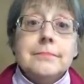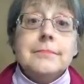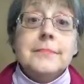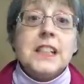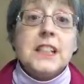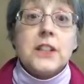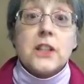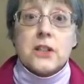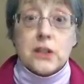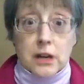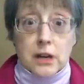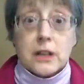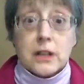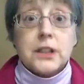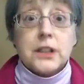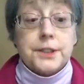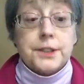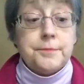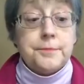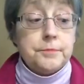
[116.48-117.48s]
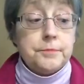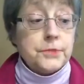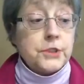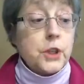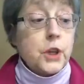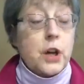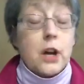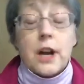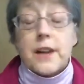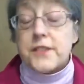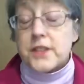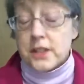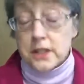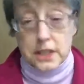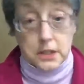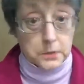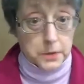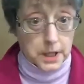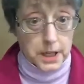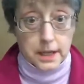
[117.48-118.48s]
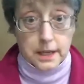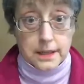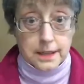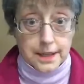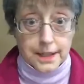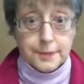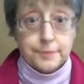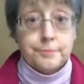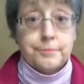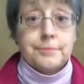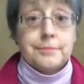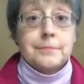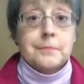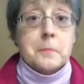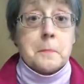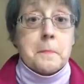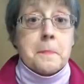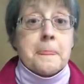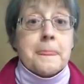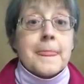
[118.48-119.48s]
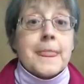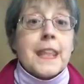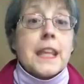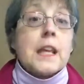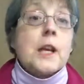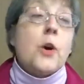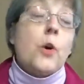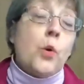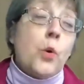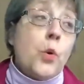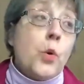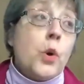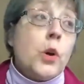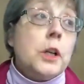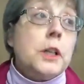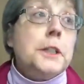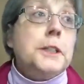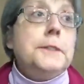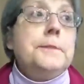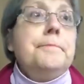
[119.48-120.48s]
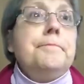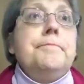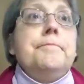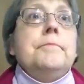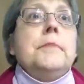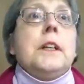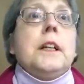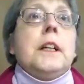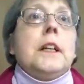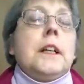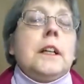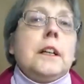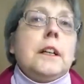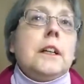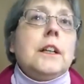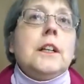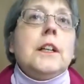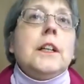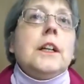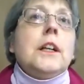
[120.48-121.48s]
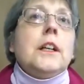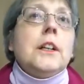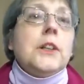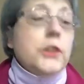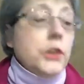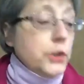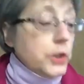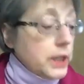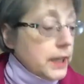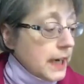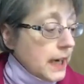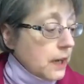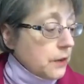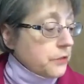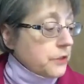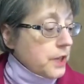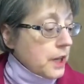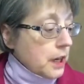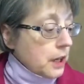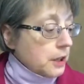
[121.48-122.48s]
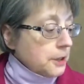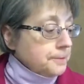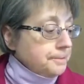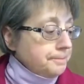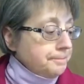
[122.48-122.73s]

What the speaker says: in the dark so you don't have to deal with anything, or you get out there